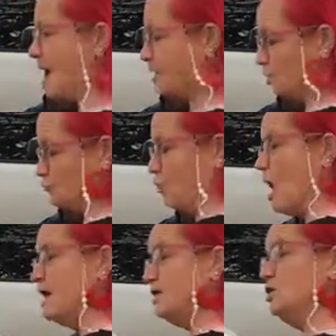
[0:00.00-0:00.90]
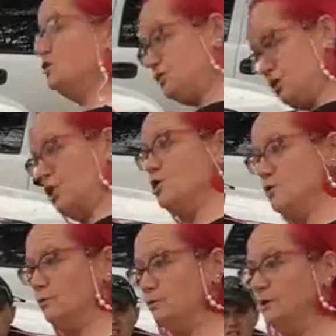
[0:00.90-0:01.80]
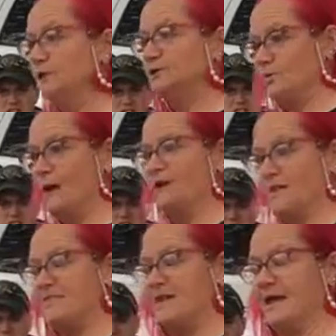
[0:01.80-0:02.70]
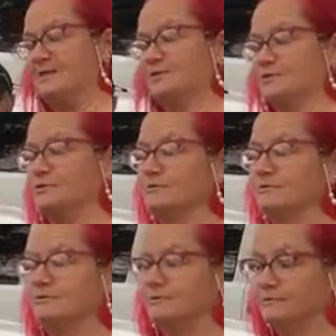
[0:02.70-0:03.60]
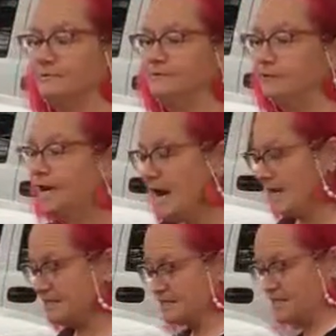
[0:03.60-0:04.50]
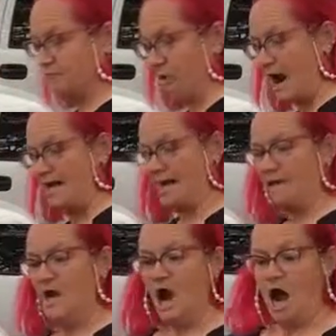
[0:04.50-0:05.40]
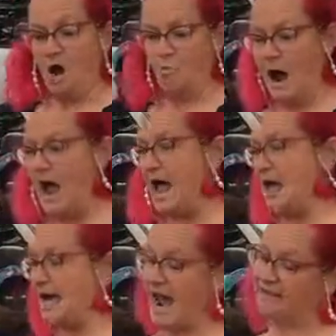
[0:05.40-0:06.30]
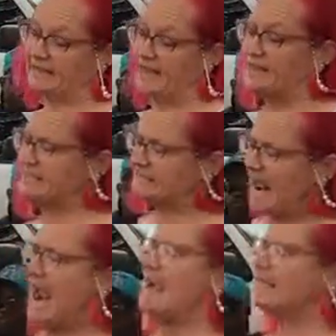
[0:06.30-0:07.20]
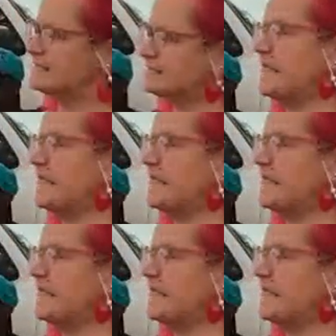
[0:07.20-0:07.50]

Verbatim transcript: I could run to the one who had the answers. Instead of running away and things staying the